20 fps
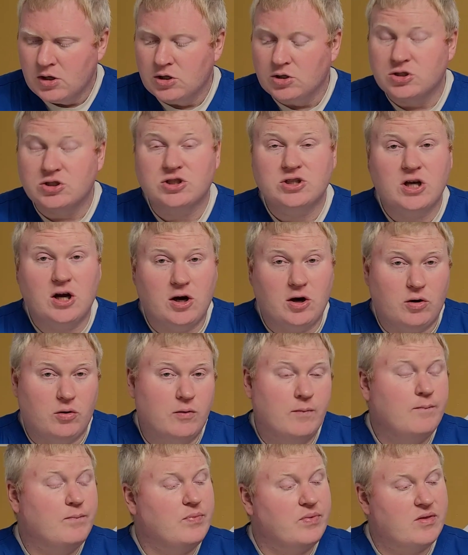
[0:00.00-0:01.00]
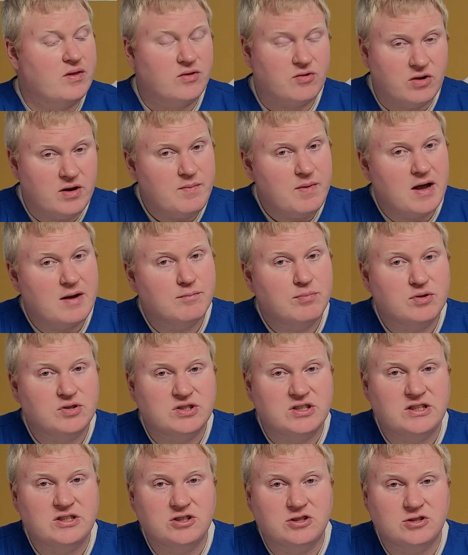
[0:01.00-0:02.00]
So the three main
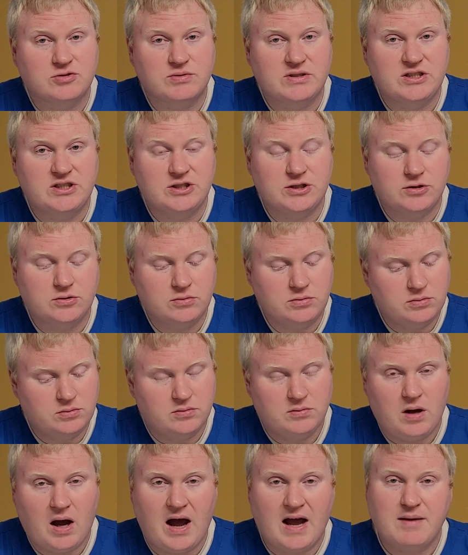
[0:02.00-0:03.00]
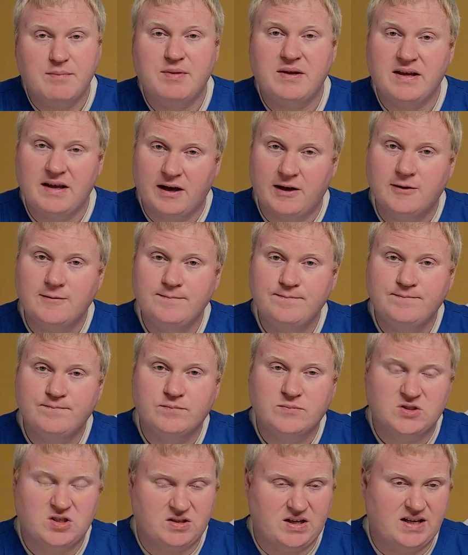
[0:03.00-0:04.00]
procedures we do: IPL,
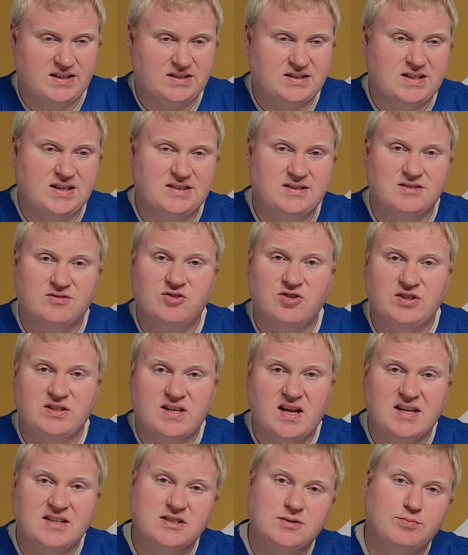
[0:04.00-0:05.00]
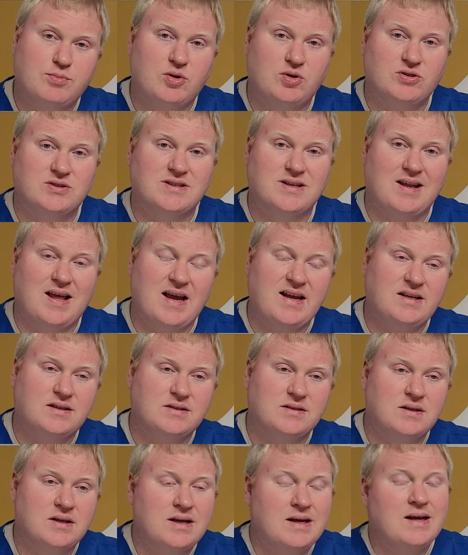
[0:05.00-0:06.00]
so that stands for intense pulsed light.
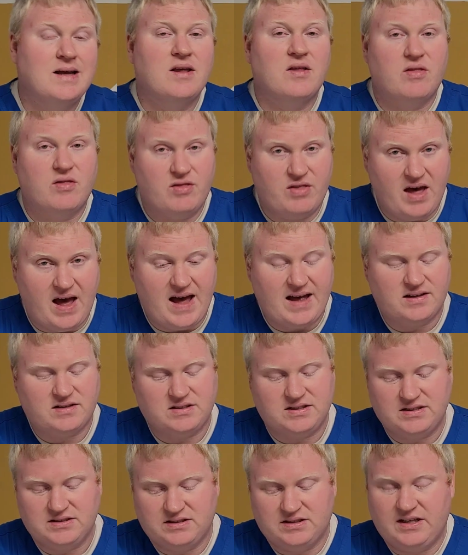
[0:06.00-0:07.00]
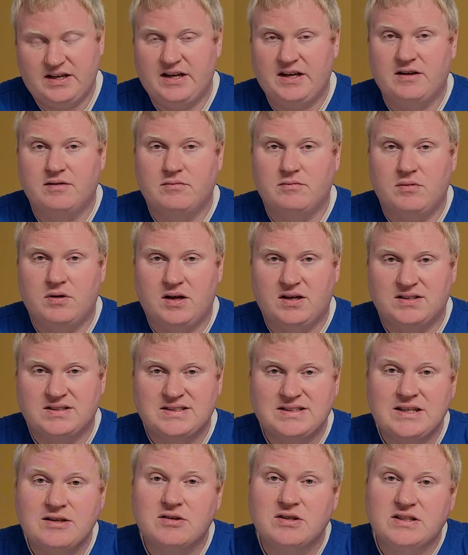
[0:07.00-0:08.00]
That is a
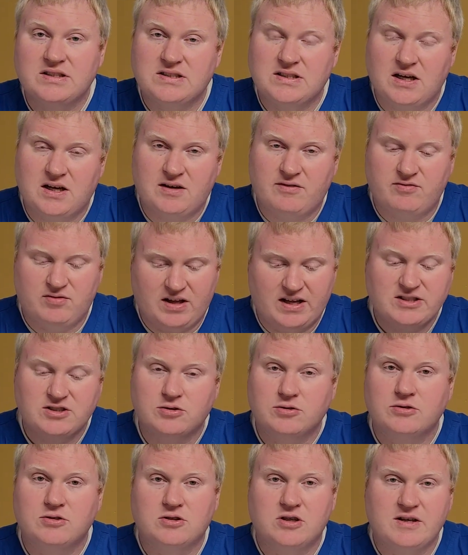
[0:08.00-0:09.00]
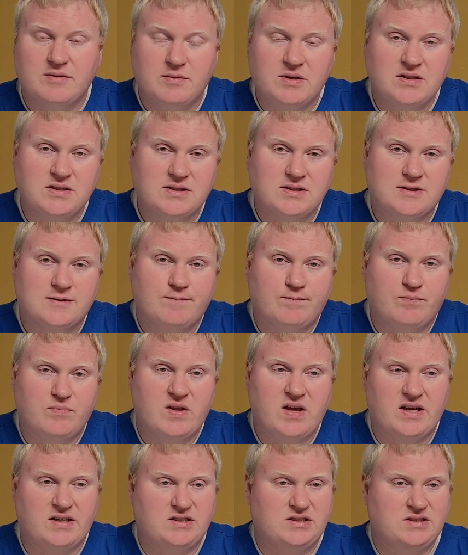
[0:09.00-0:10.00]
series of laser treatments
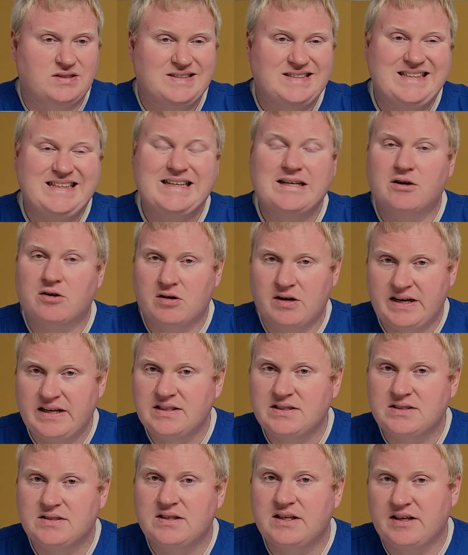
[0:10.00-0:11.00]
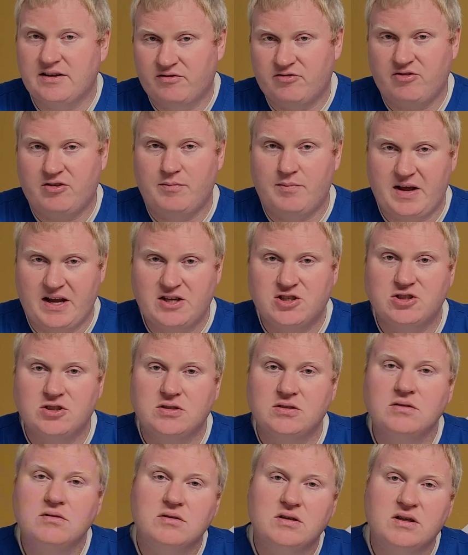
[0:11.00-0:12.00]
that decrease the
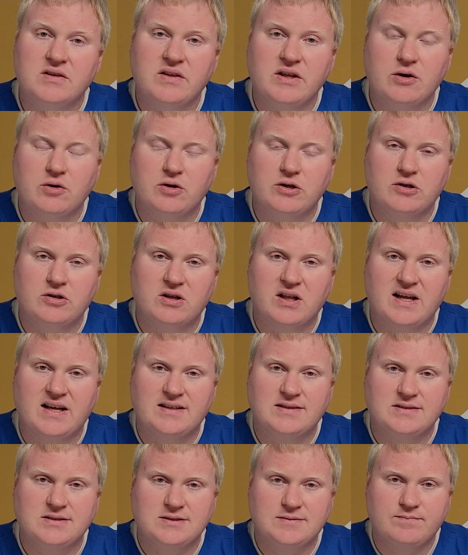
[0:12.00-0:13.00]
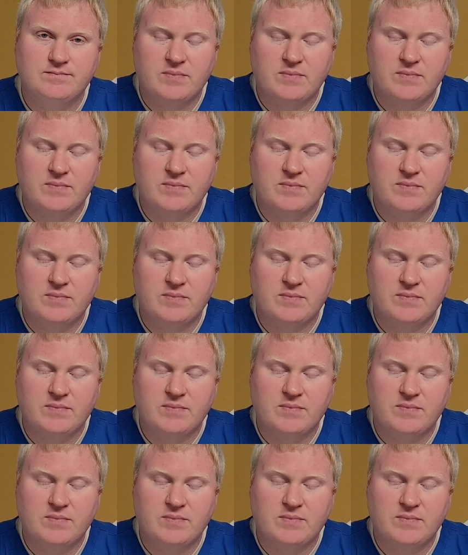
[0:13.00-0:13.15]
inflammation in the oil glands.